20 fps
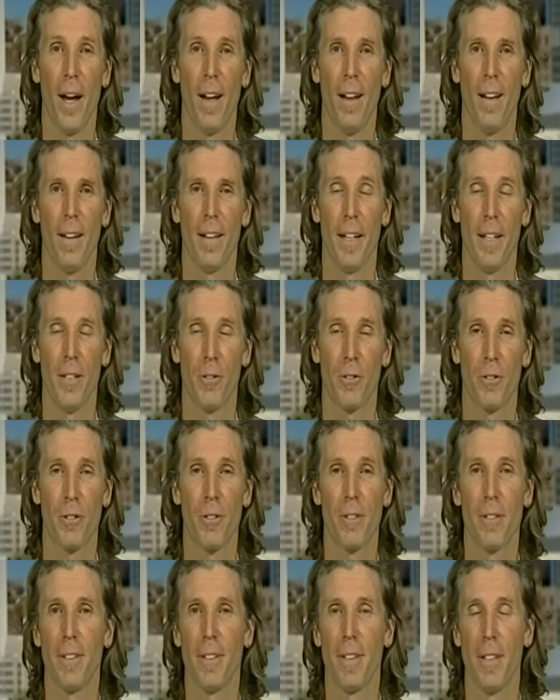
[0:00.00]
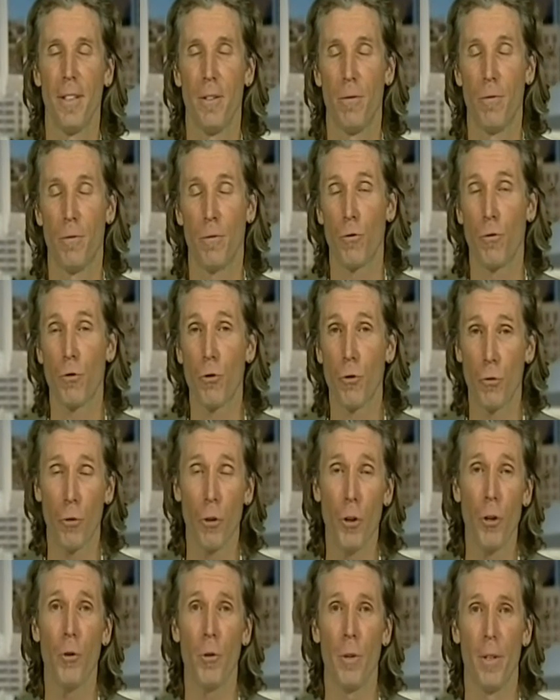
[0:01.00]
Well, it's certainly
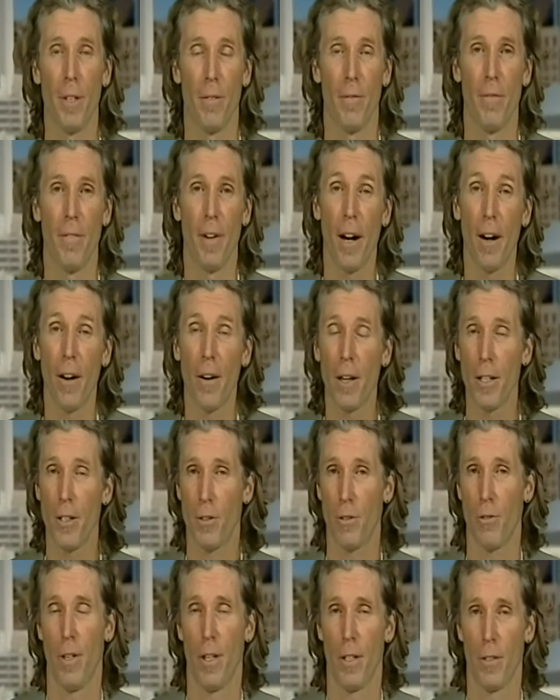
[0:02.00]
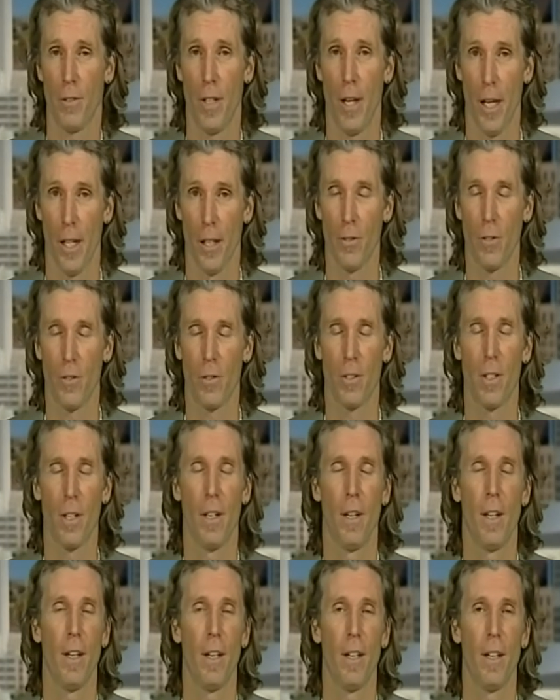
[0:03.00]
true in a very strict sense
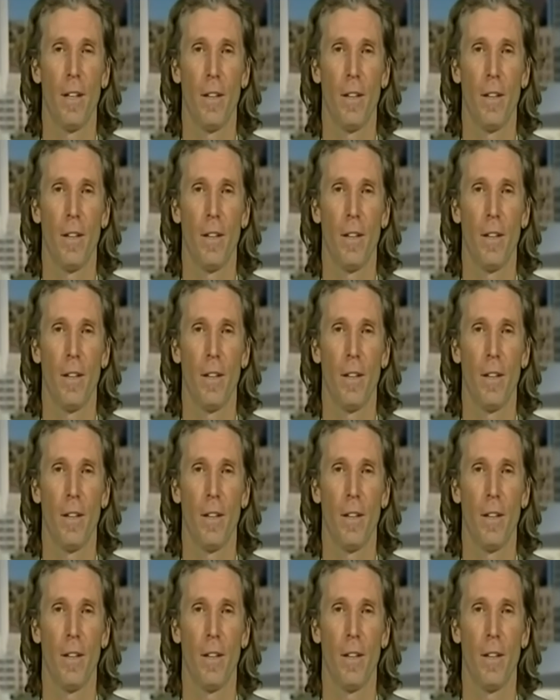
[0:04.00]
